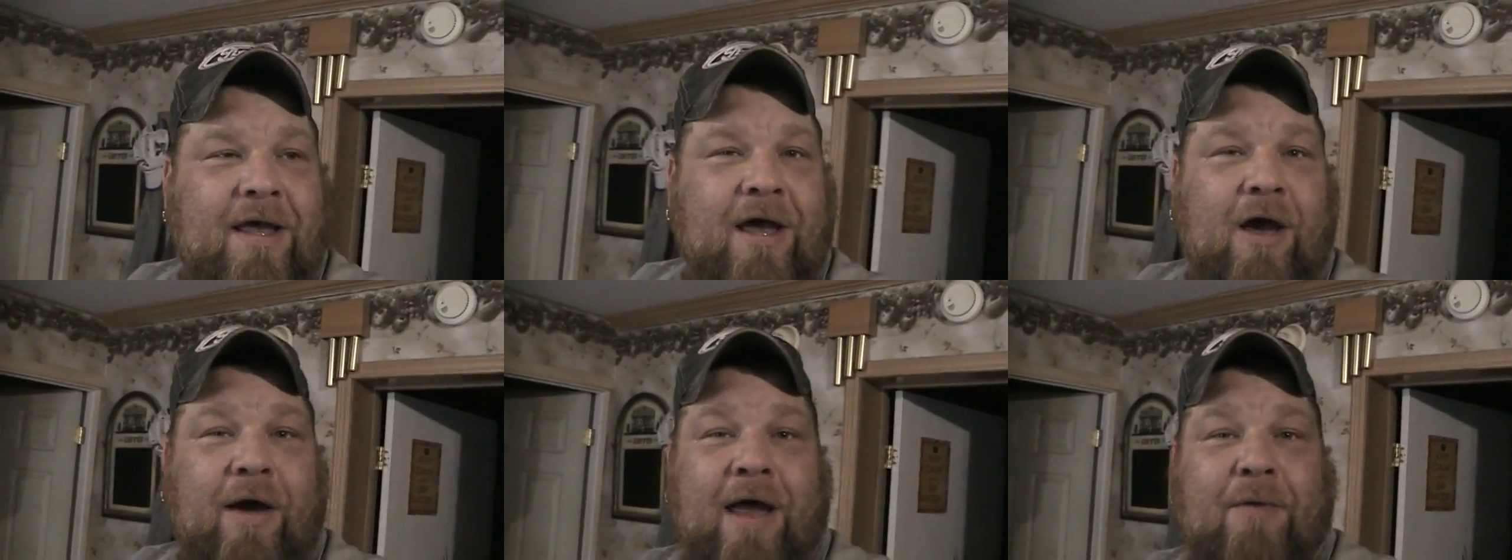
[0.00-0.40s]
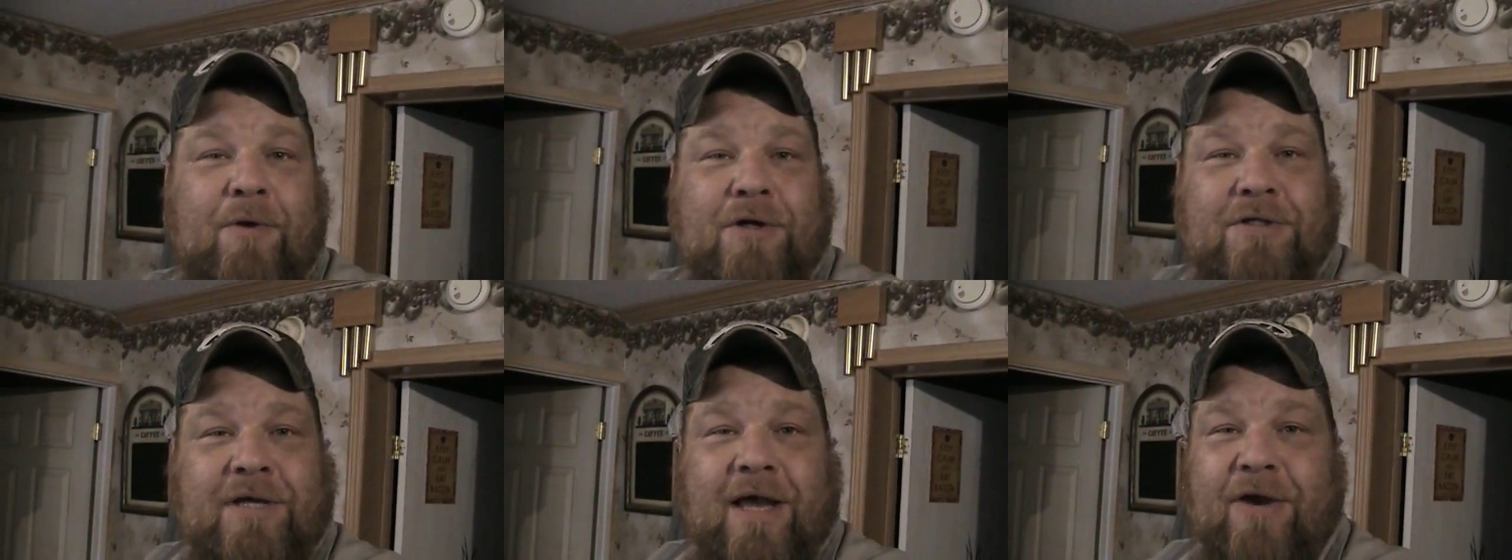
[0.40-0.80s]
Oh, and
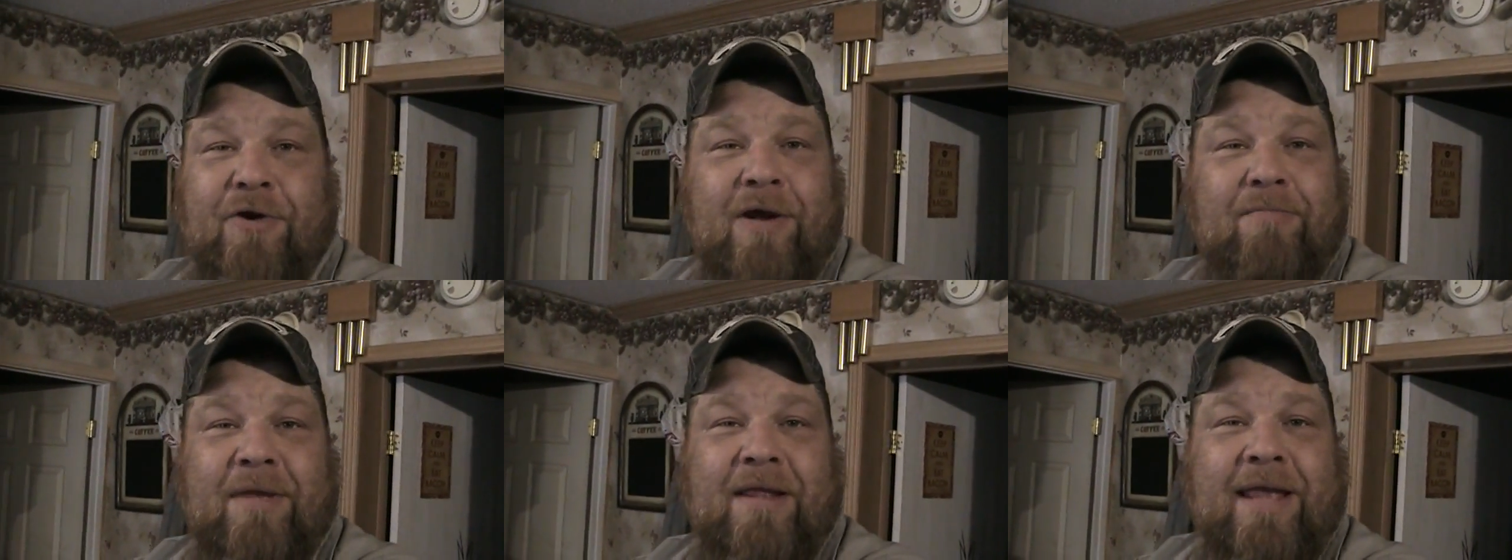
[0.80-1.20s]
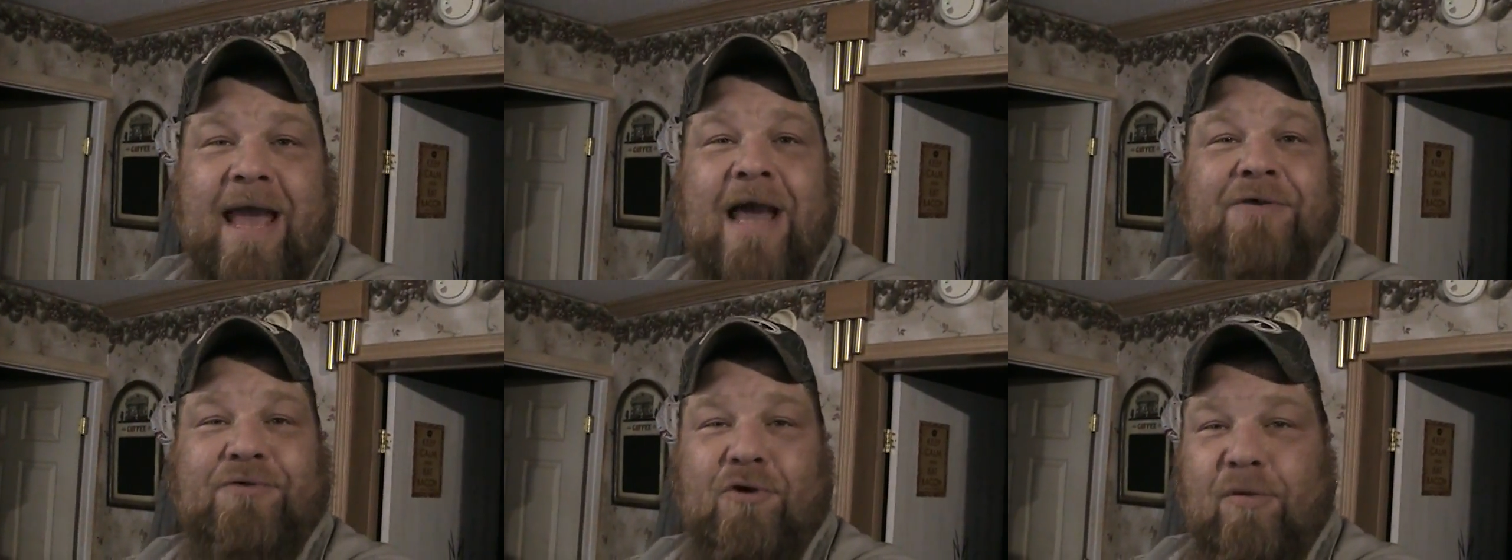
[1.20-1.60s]
there's a green bean
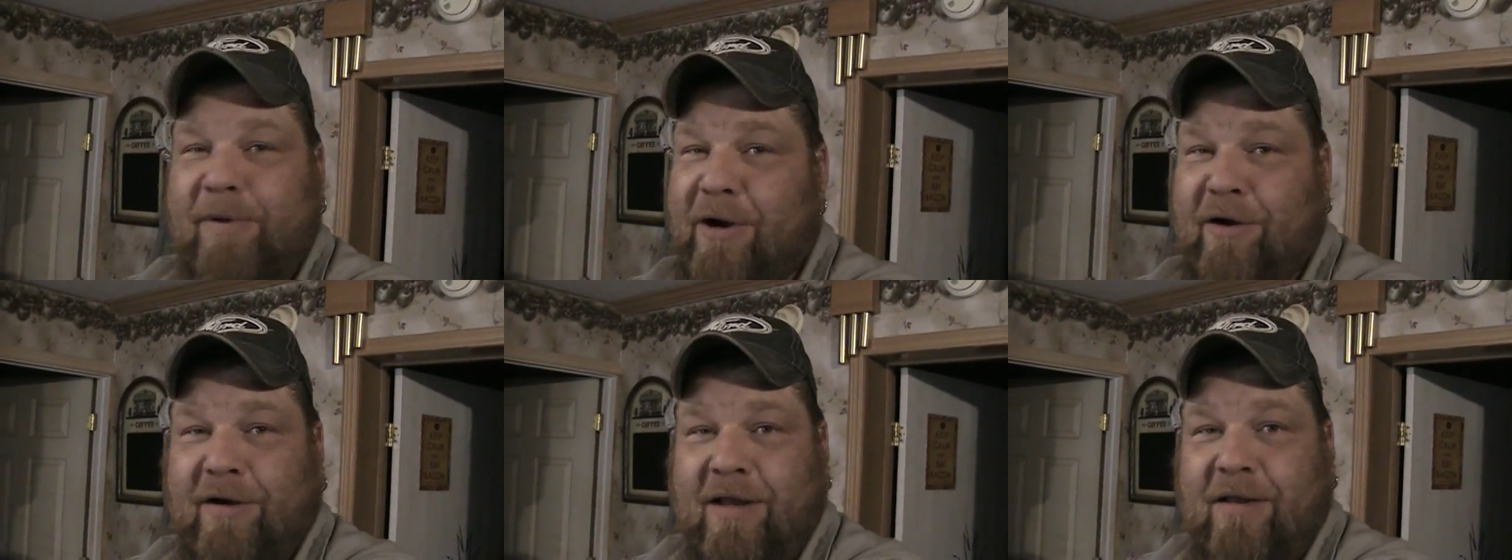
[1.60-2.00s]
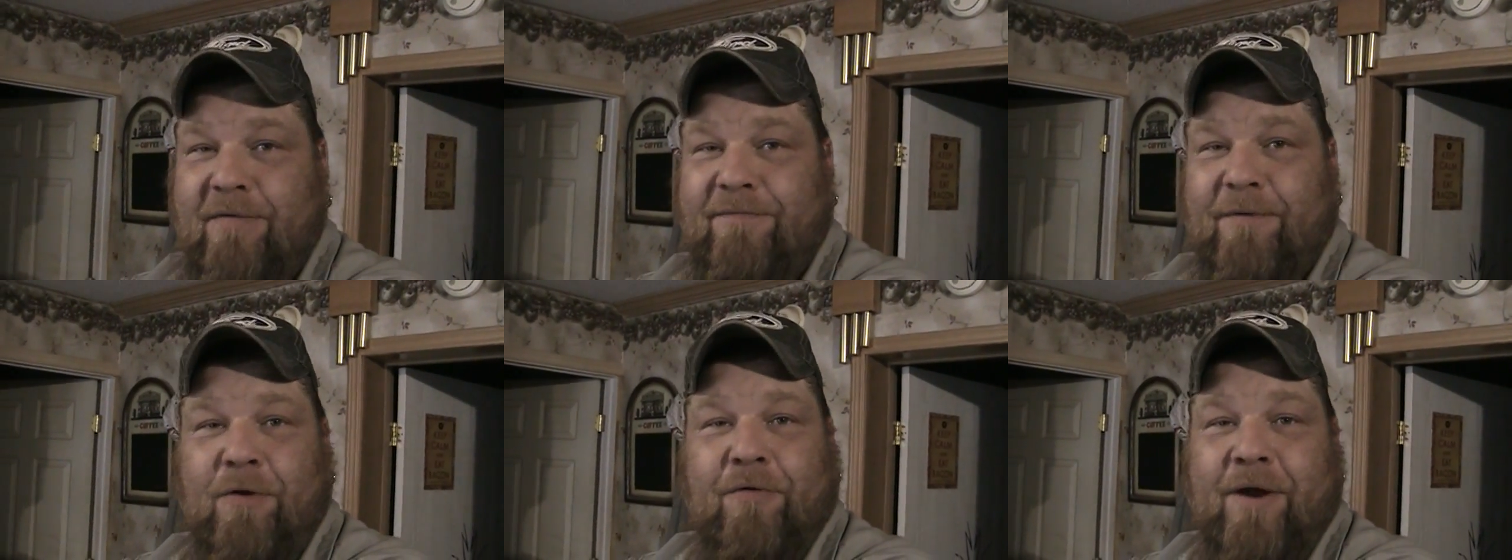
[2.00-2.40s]
casserole apparently
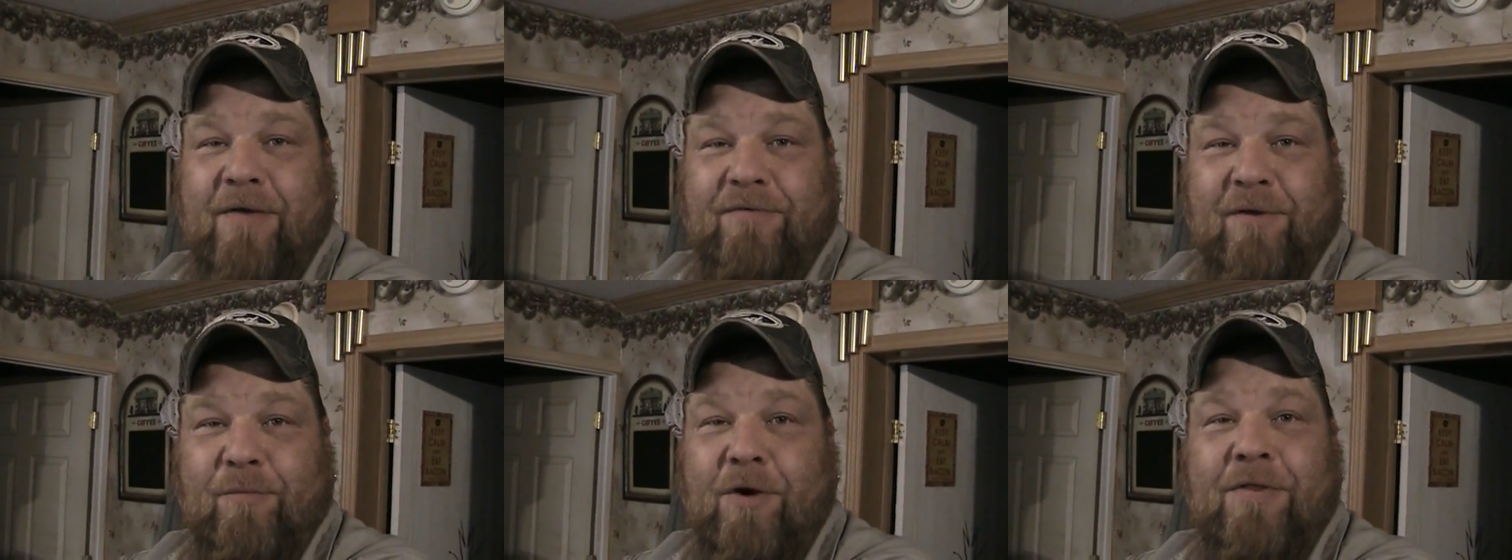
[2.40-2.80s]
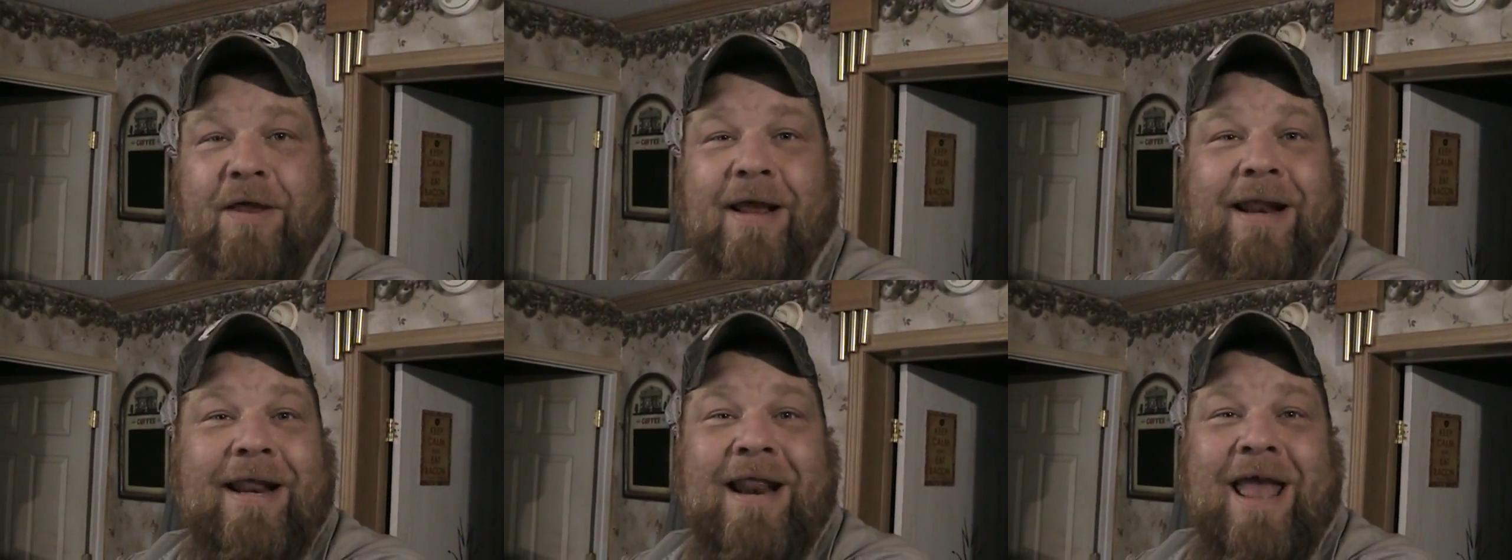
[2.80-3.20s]
floating around somewhere that
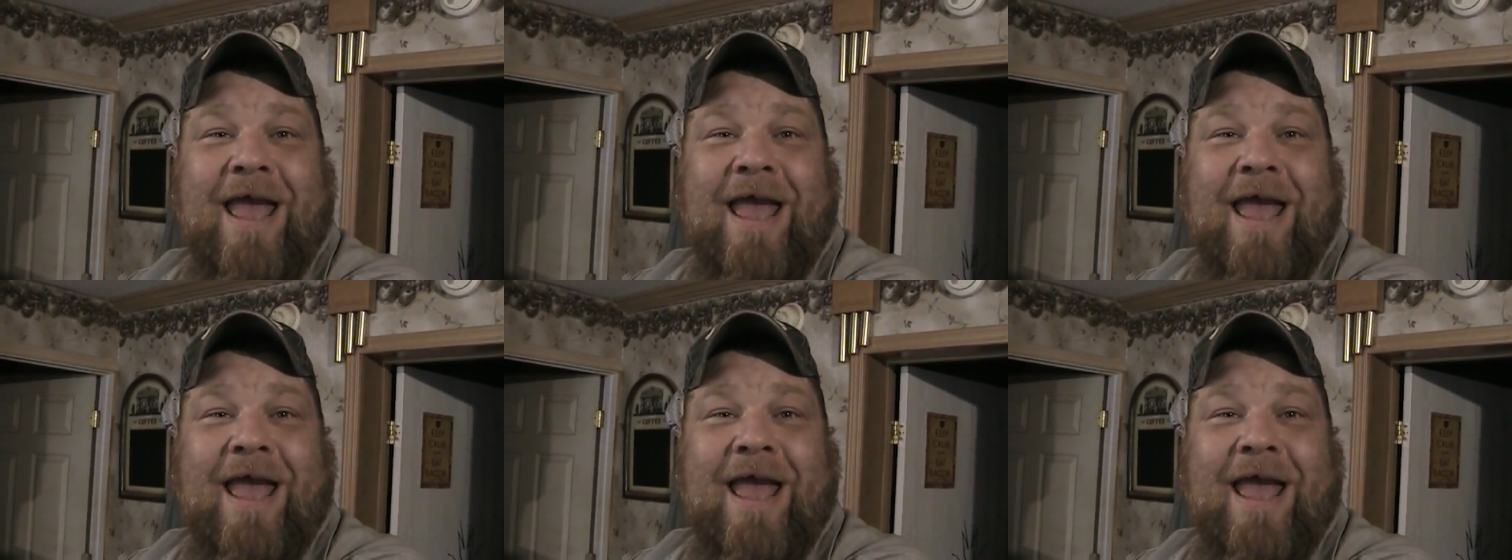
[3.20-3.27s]
I didn't